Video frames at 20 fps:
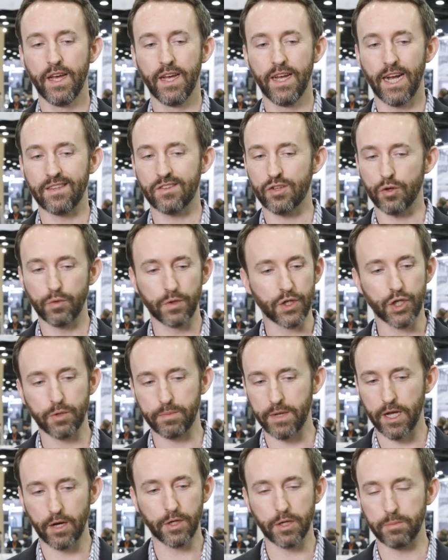and so we should
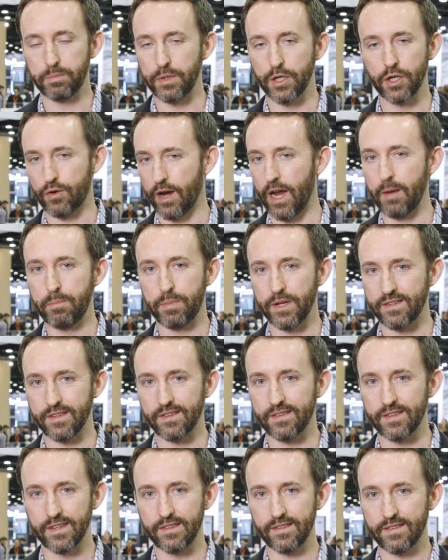be able to build great
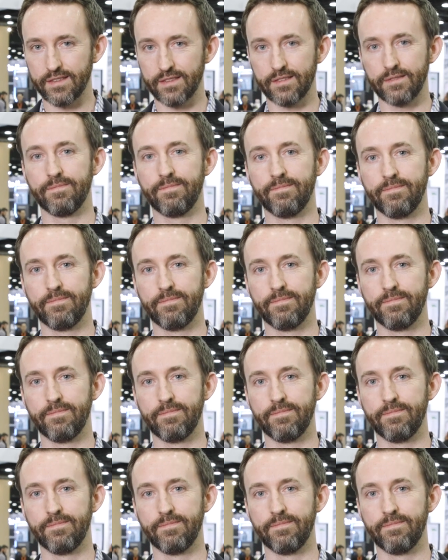businesses.